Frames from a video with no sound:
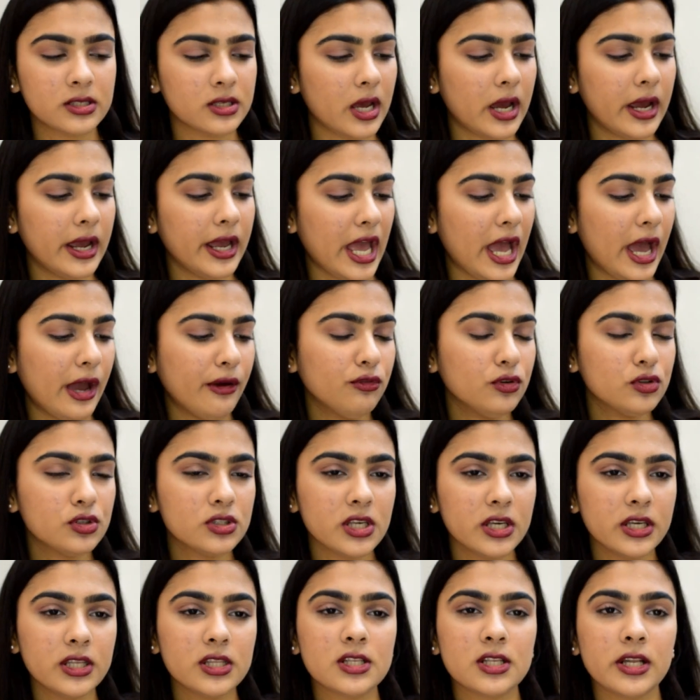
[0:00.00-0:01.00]
I won't
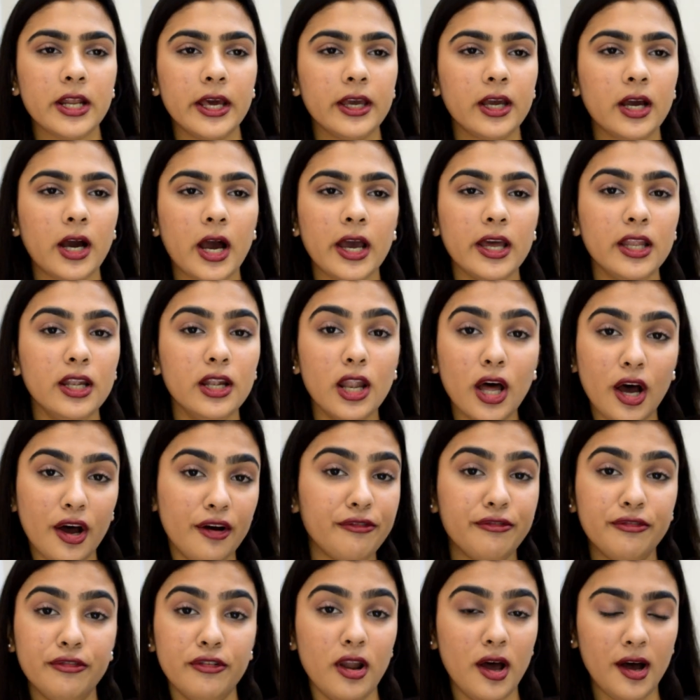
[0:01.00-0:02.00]
say it's like I
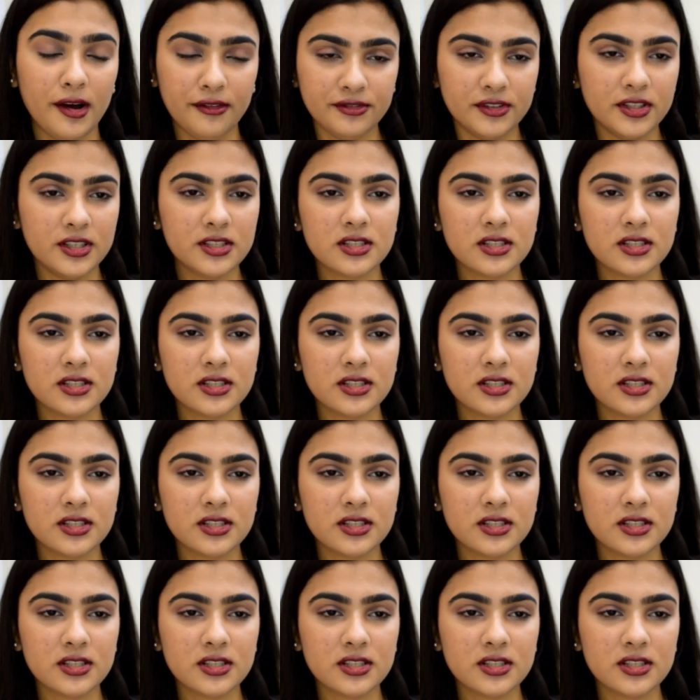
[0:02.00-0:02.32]
love